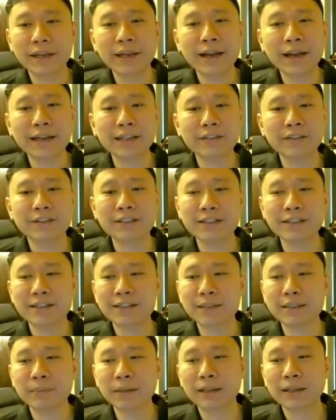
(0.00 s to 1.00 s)
activities is
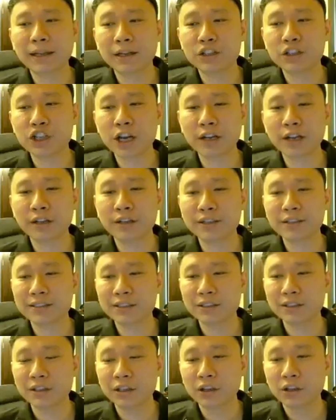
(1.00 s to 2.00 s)
something like a checklist.
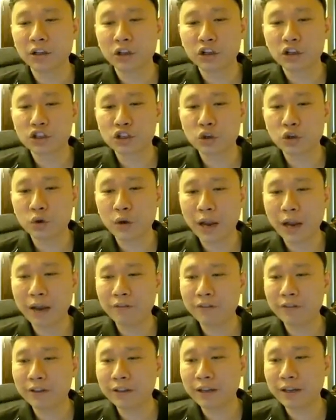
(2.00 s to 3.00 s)
So
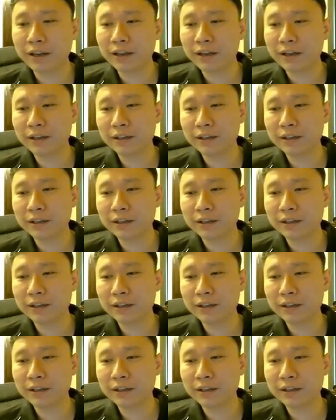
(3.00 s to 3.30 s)
every day,